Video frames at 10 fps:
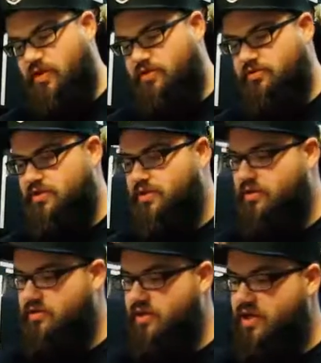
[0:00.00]
Interesting.
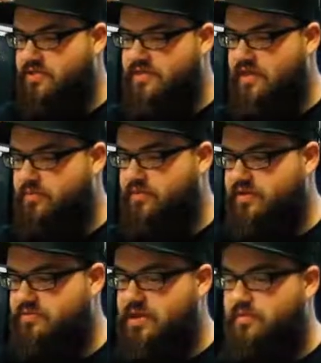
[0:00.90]
Okay, so that
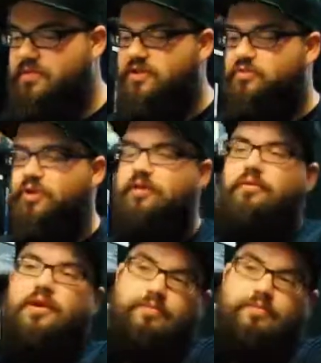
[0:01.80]
puts me up to 23.